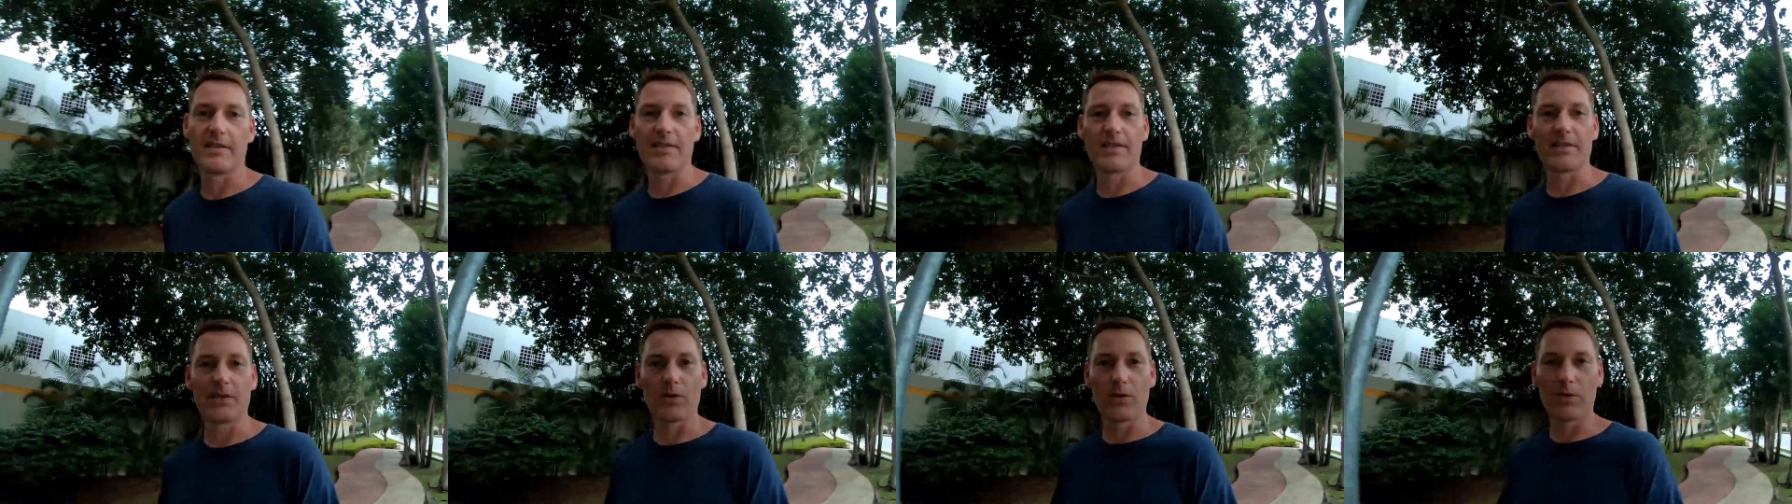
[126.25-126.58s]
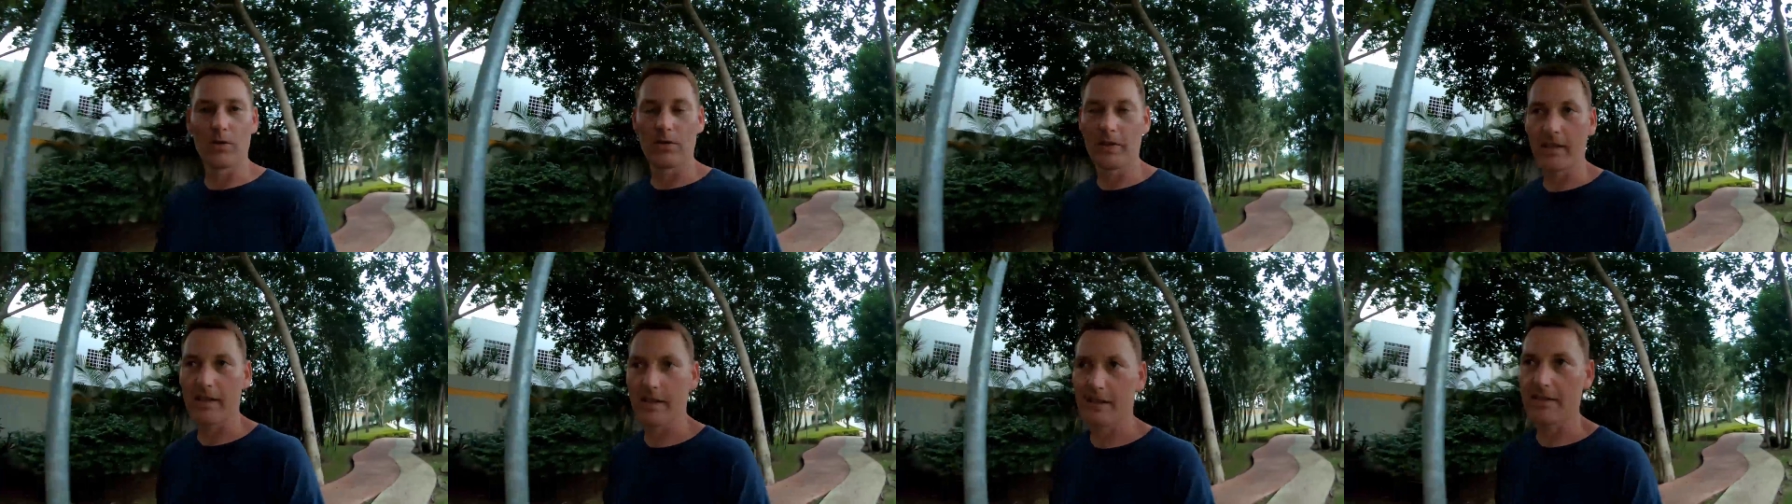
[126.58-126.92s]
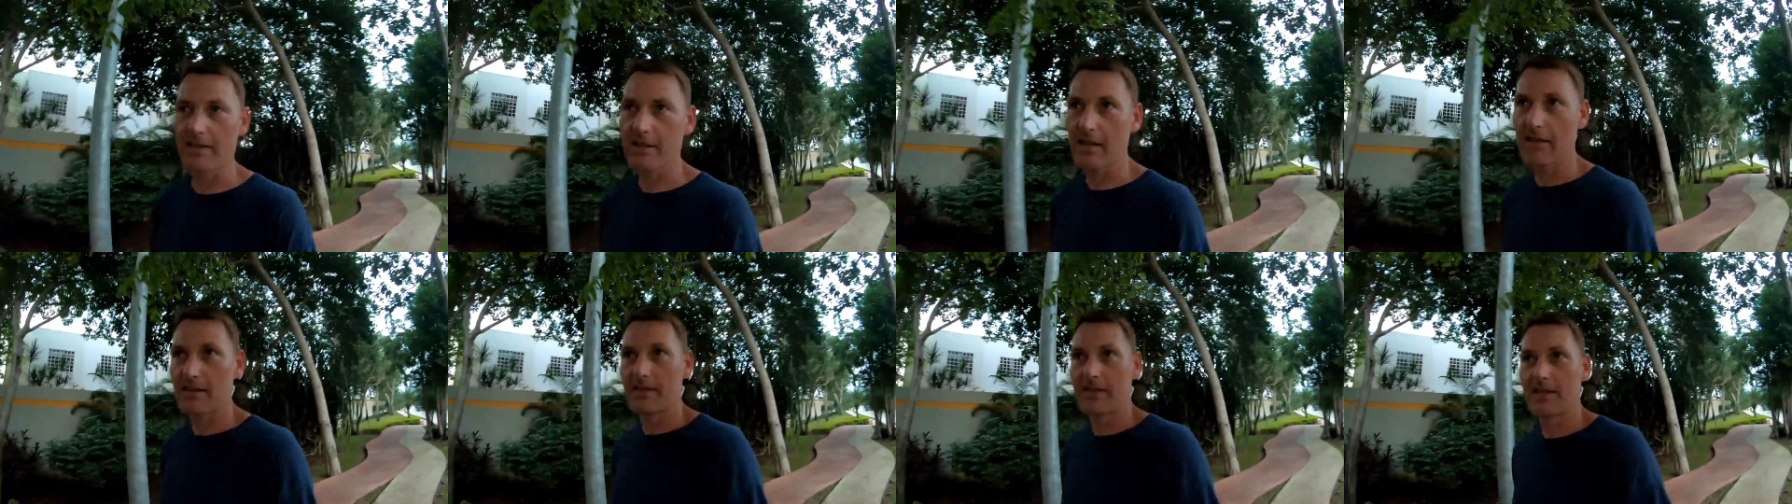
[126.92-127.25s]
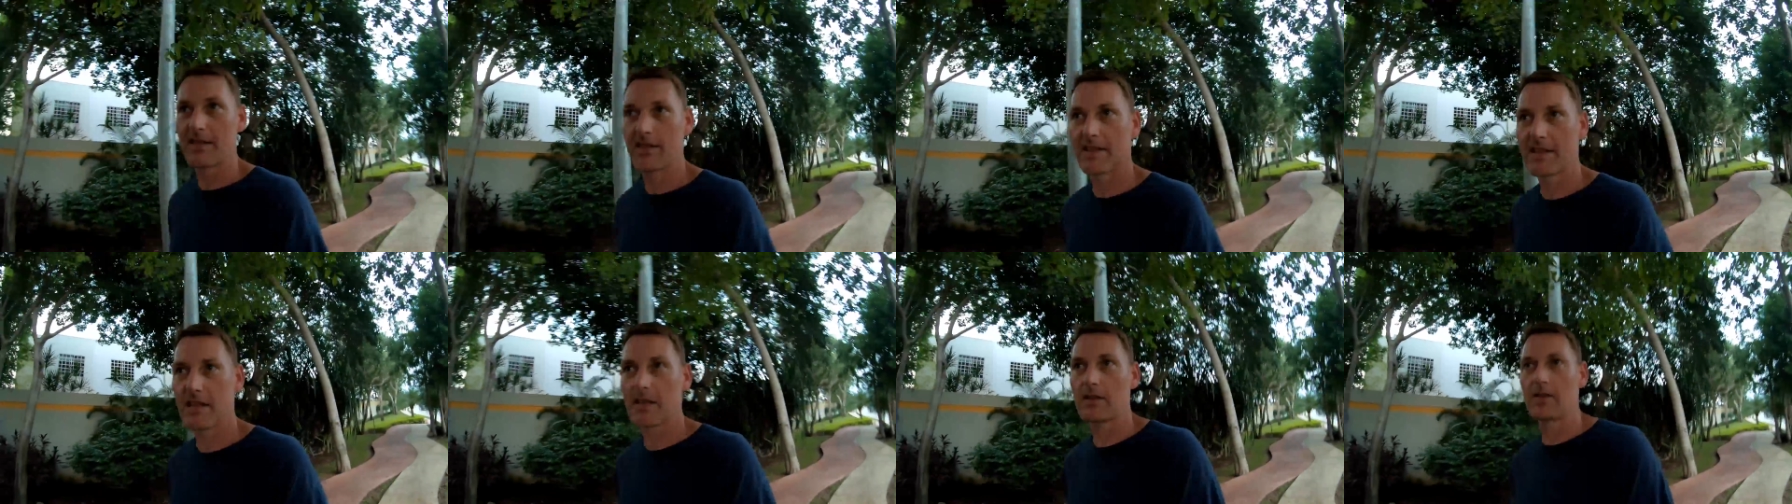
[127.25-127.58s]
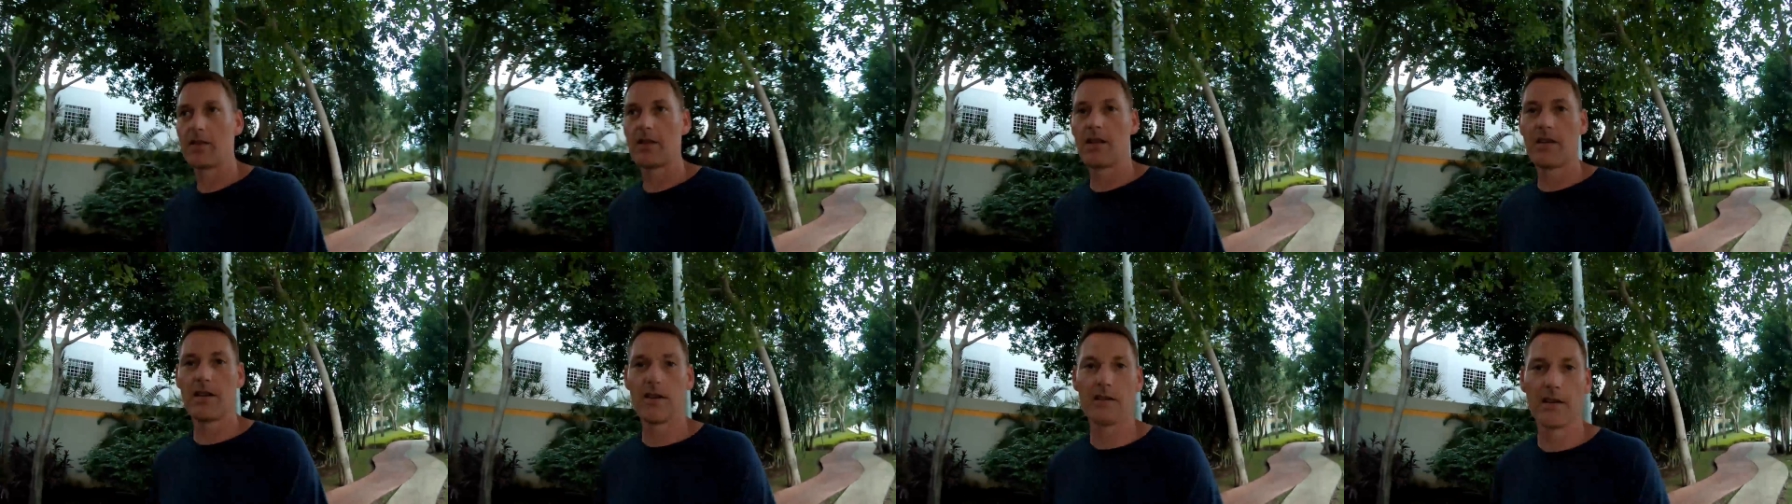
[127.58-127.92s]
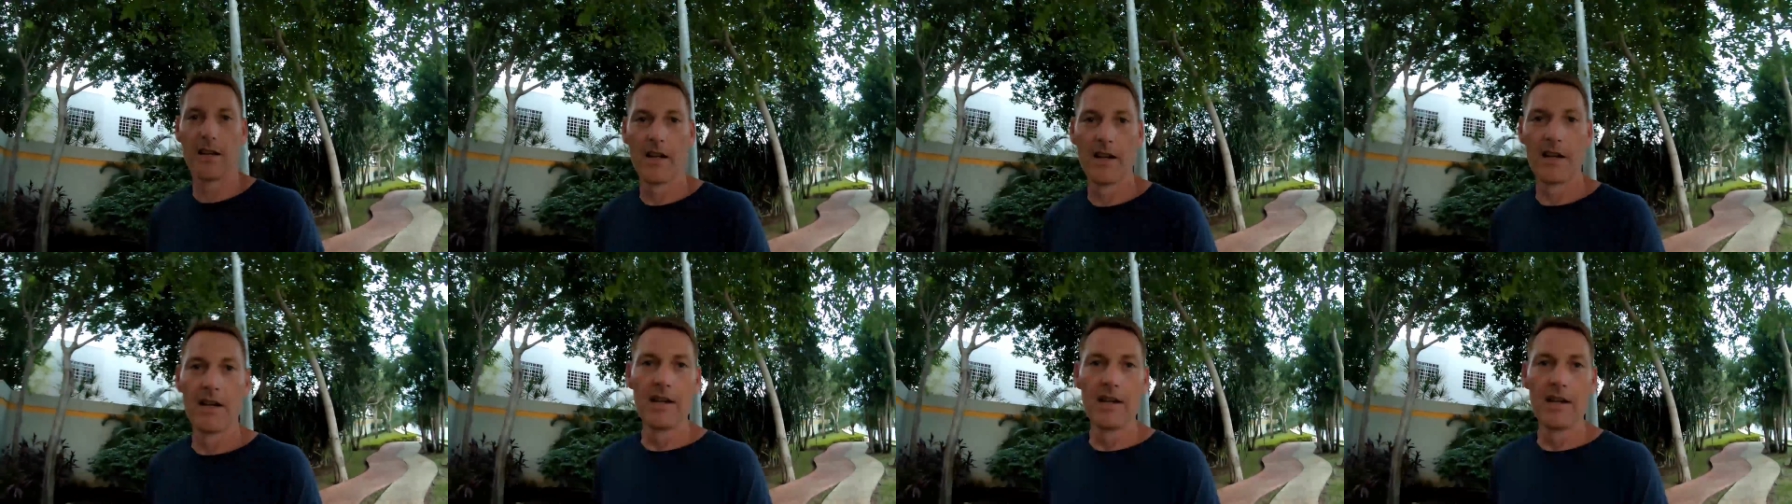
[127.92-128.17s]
So, like I said, stick along,